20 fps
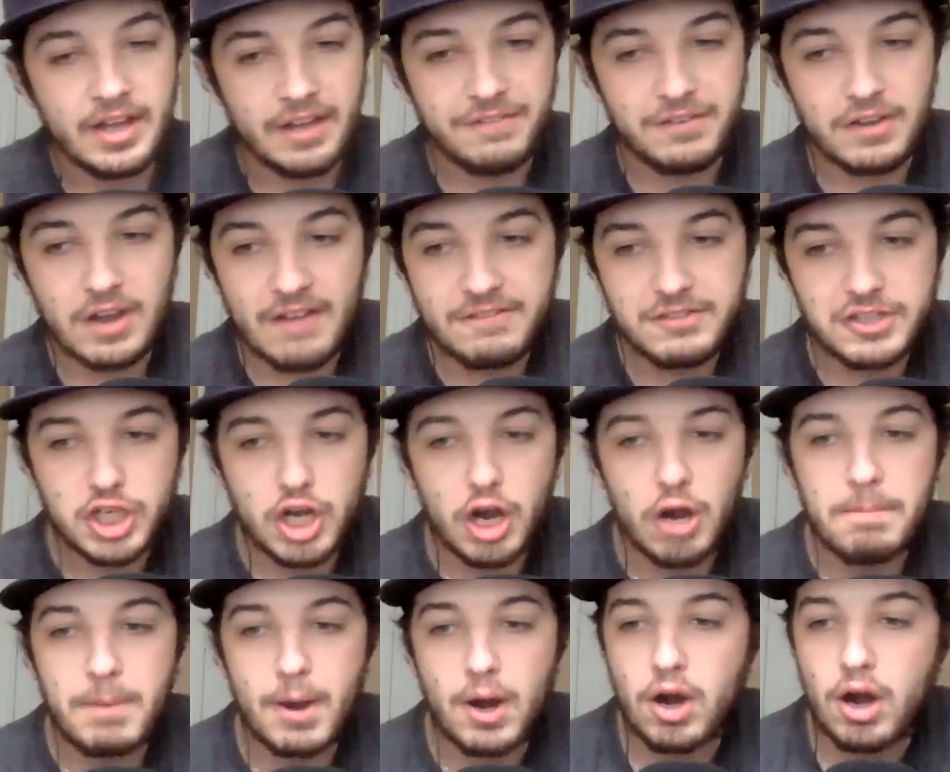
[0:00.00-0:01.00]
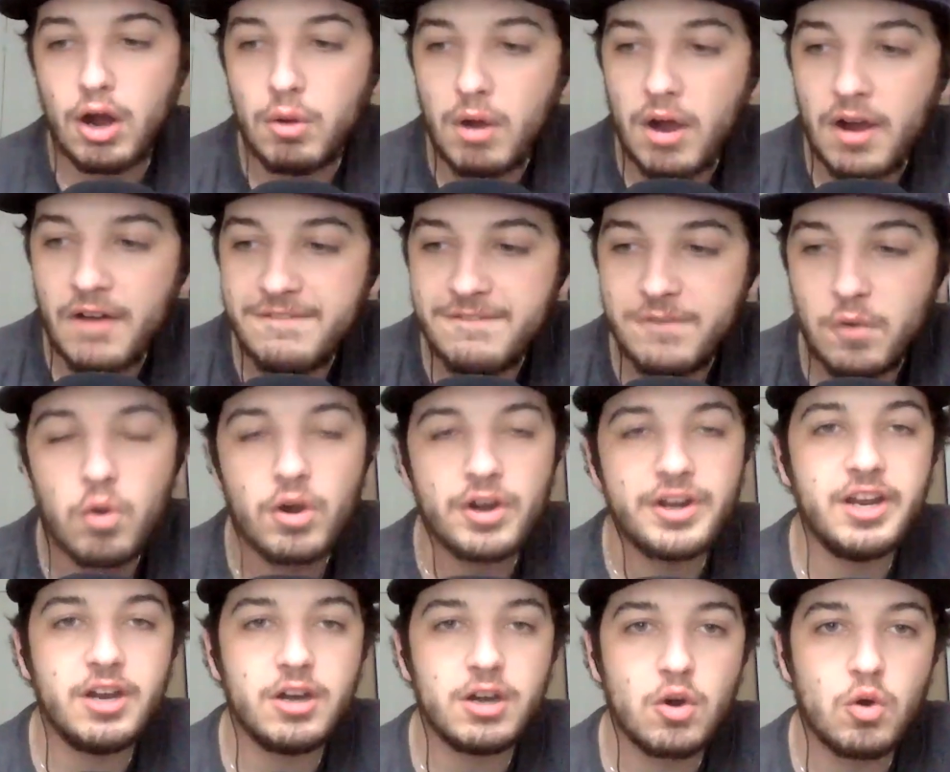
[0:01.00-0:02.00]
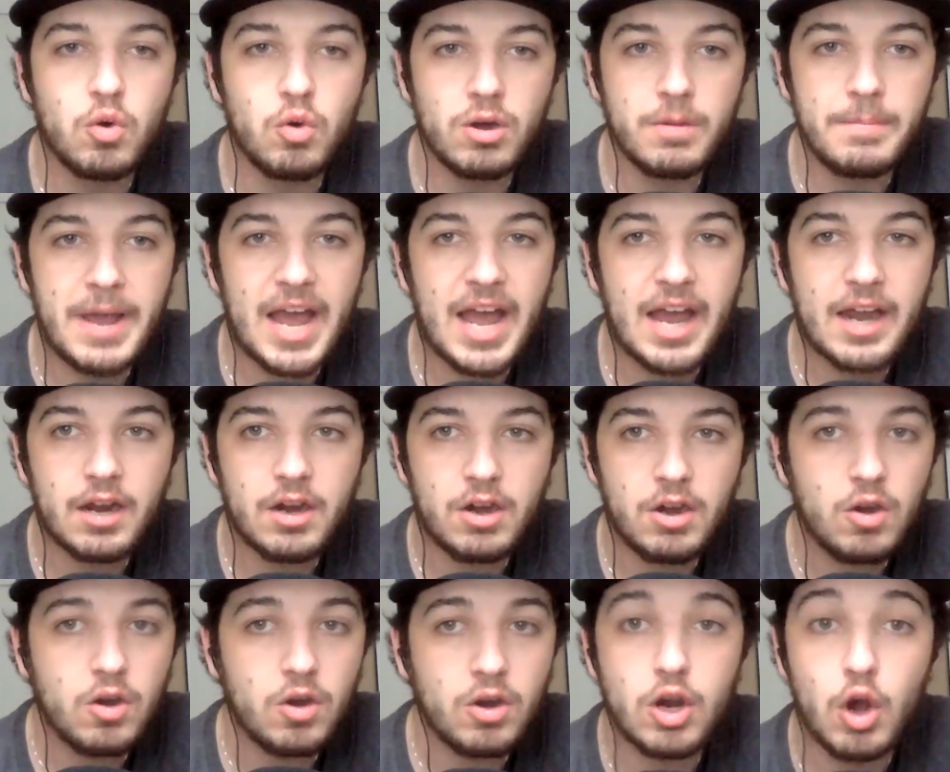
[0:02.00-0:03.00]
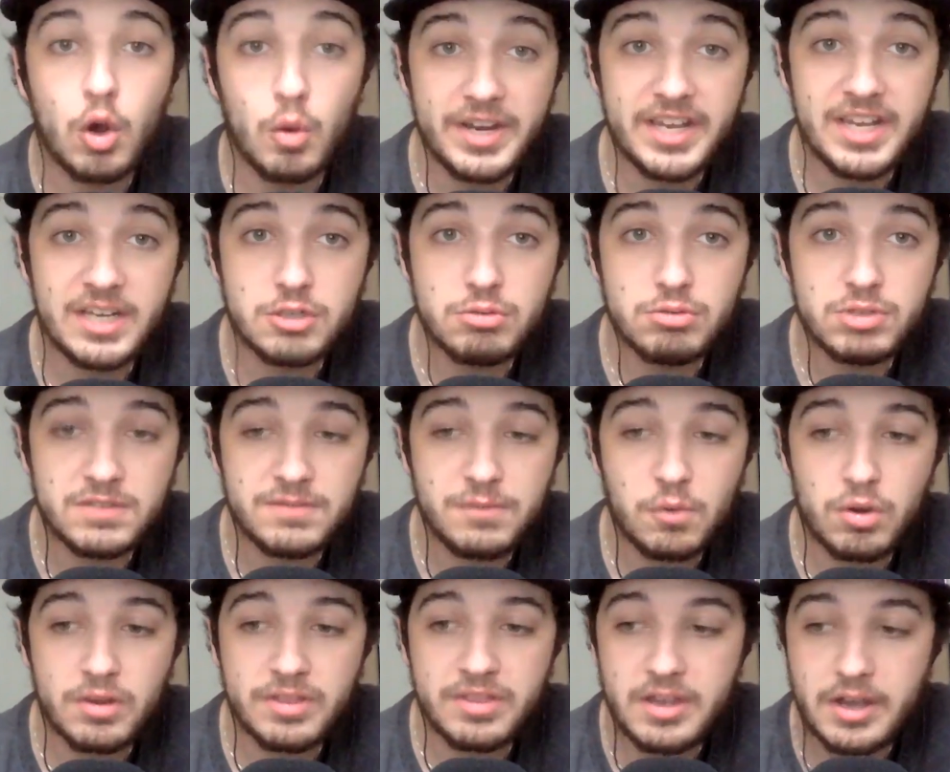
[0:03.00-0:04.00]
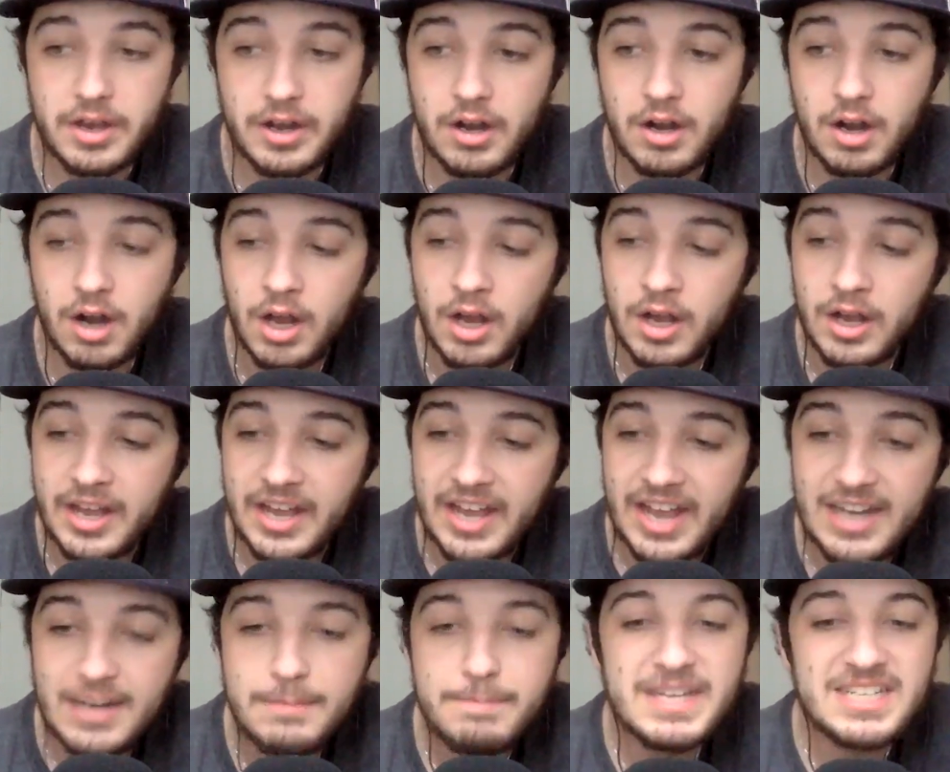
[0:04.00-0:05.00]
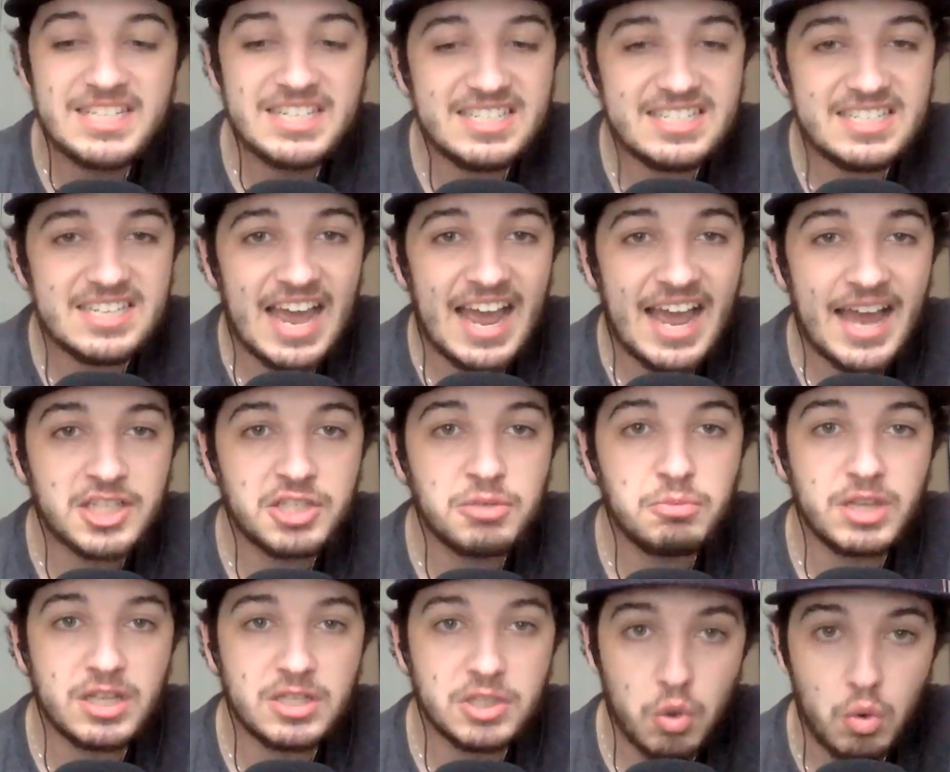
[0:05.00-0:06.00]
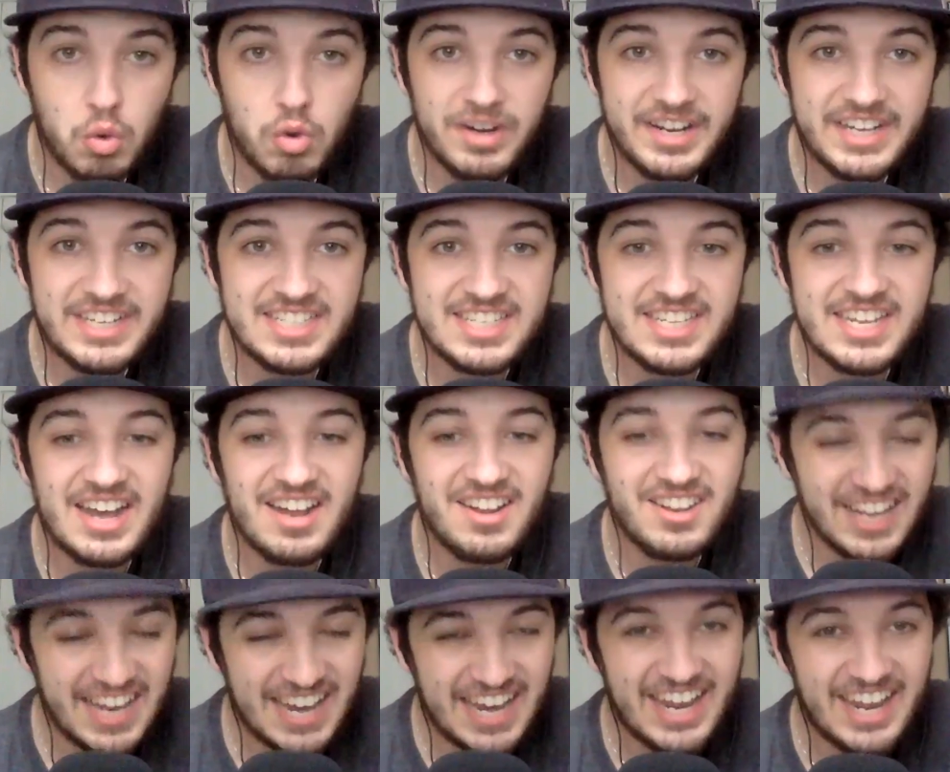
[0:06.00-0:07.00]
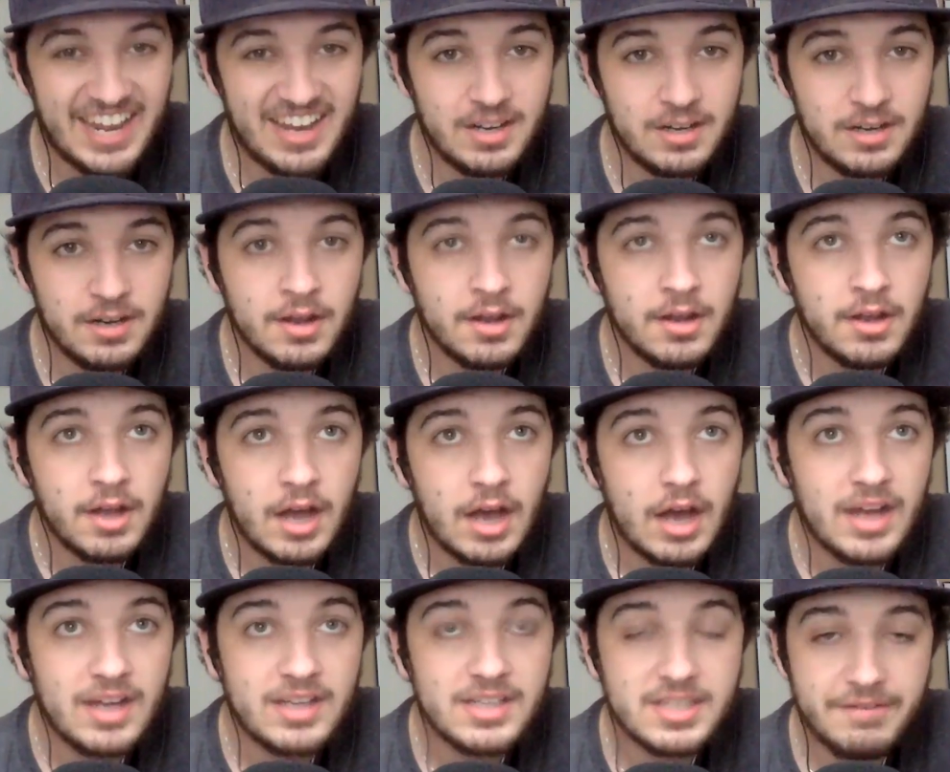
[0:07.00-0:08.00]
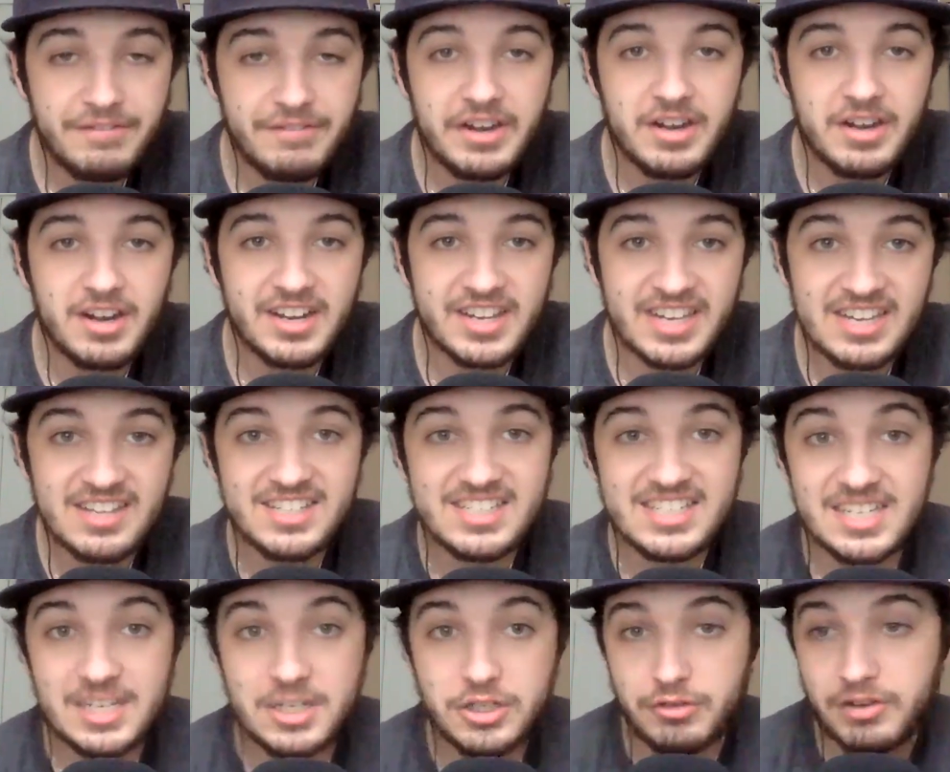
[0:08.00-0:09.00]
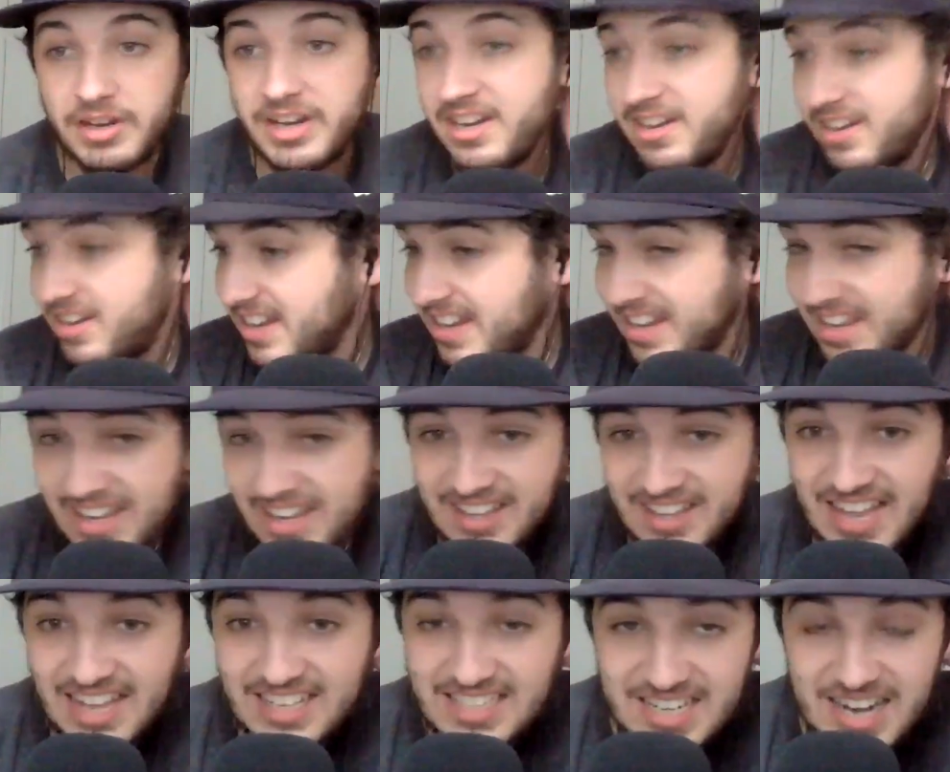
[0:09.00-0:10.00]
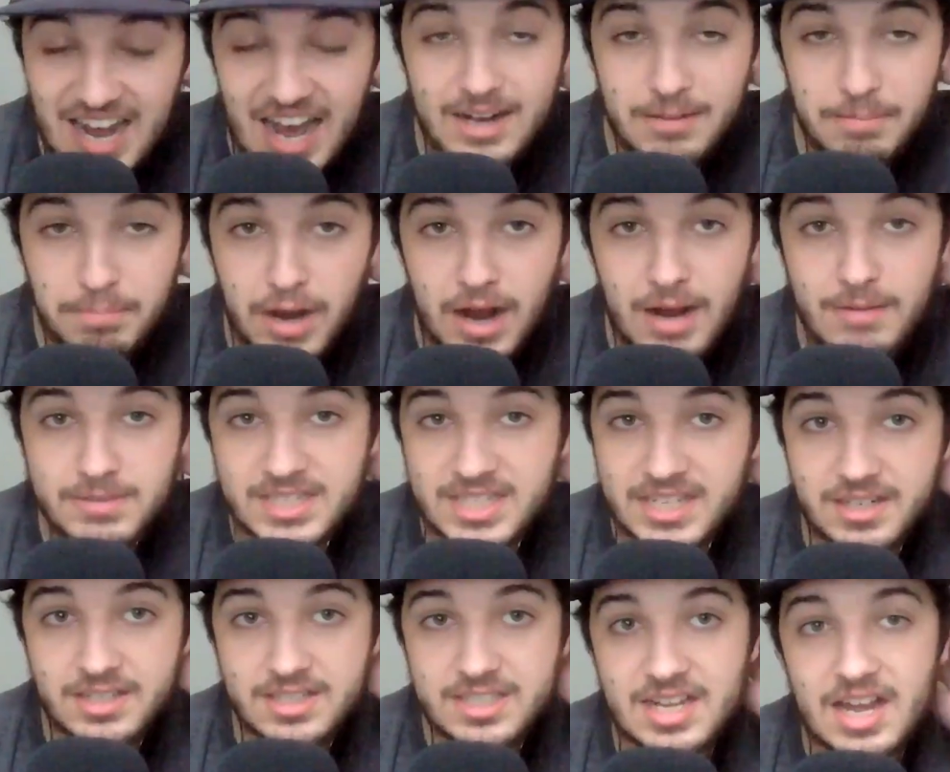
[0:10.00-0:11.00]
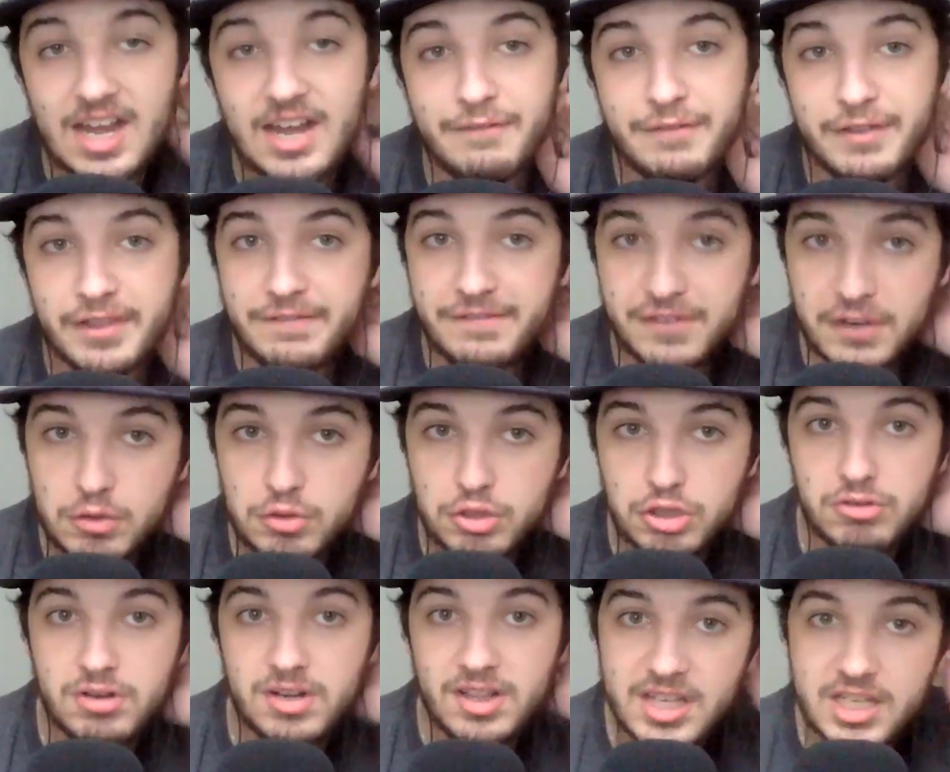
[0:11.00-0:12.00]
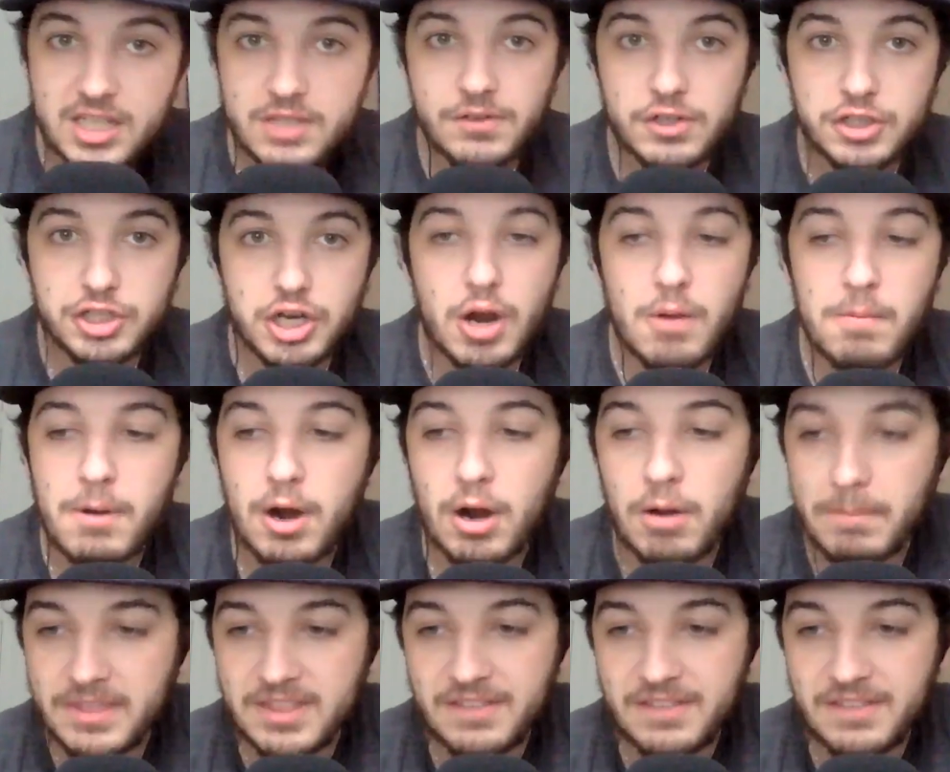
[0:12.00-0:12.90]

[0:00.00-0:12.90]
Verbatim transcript: If you have Joe Burrow, a four-year quarterback, or going into his fourth year, and he misses action with a torn ACL and a severe Achilles injury, that's not a promising sign for the future, at least for Joe Burrow.